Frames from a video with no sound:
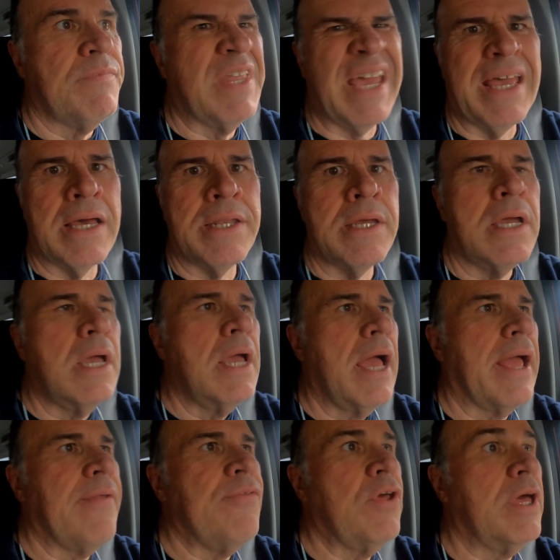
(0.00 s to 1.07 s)
dead,
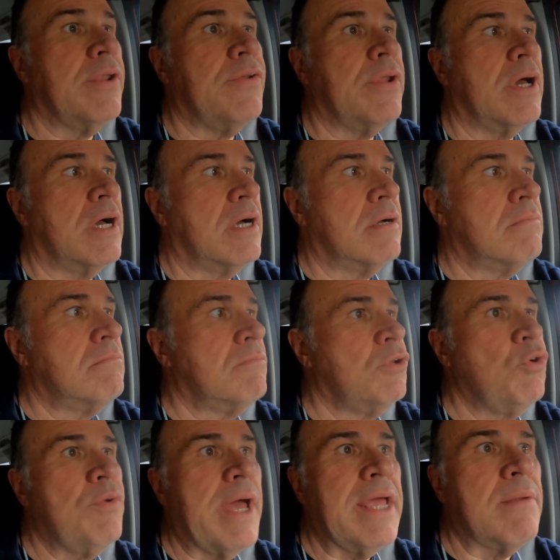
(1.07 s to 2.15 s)
and then uh,
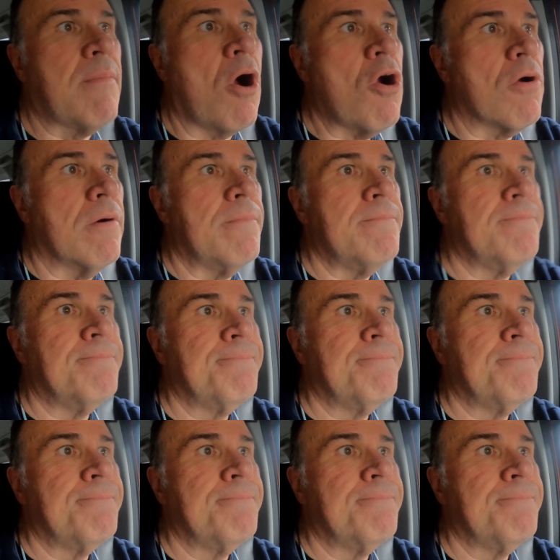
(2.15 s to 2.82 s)
new day tomorrow.